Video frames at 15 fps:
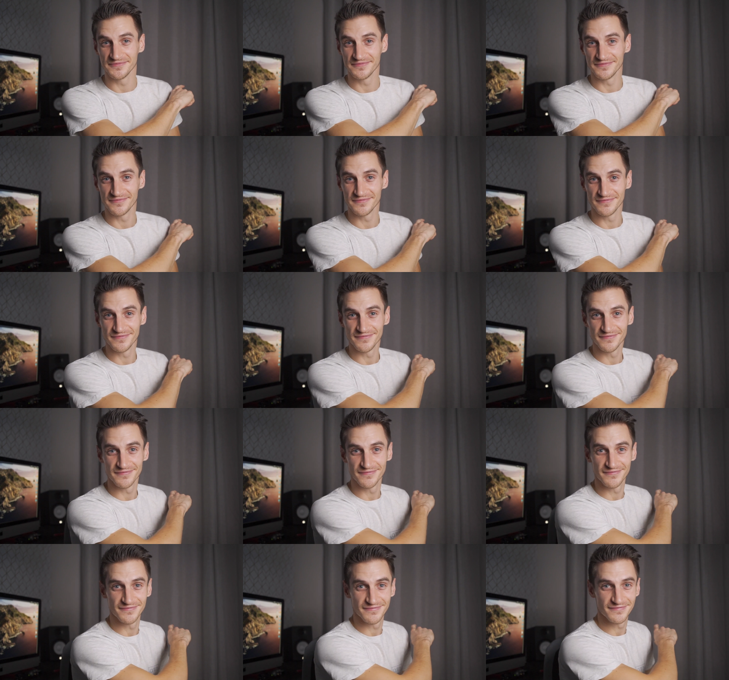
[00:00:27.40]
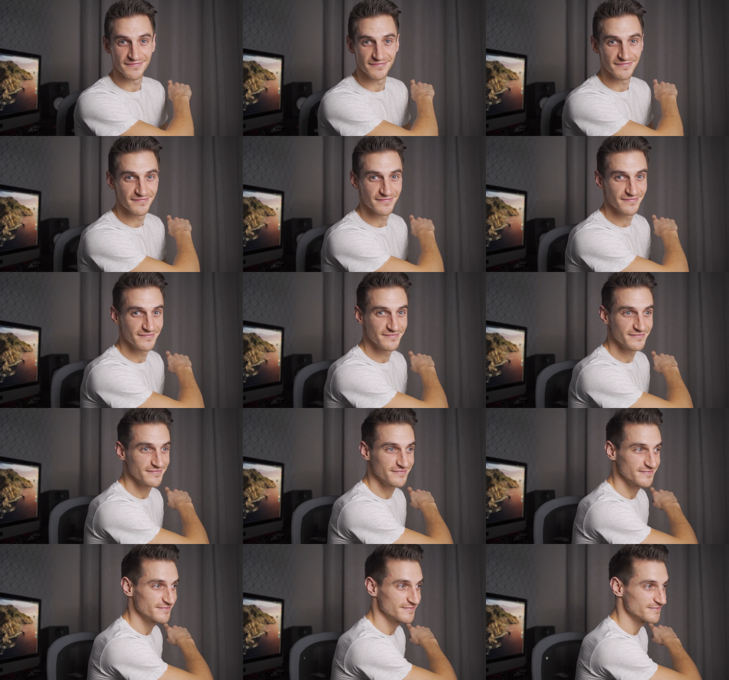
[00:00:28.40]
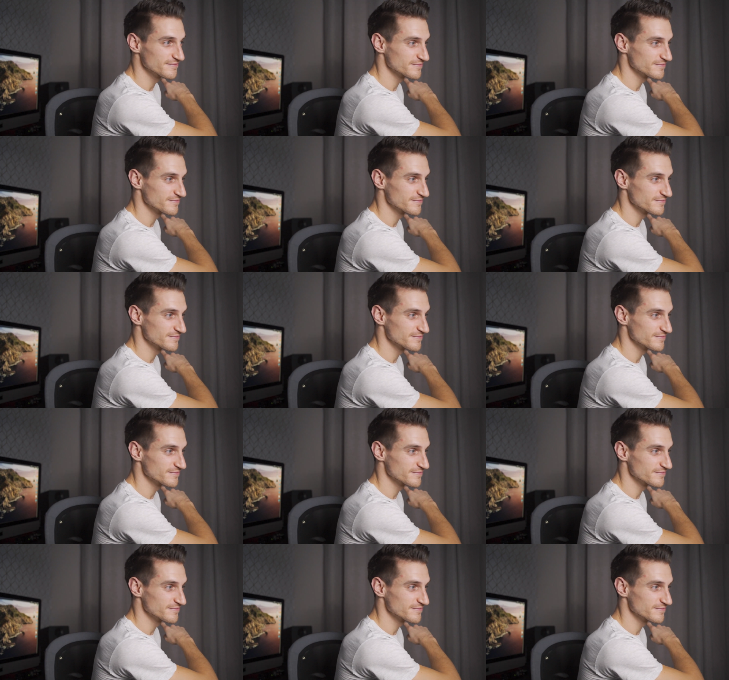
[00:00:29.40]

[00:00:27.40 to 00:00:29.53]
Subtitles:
No one is speaking in this clip.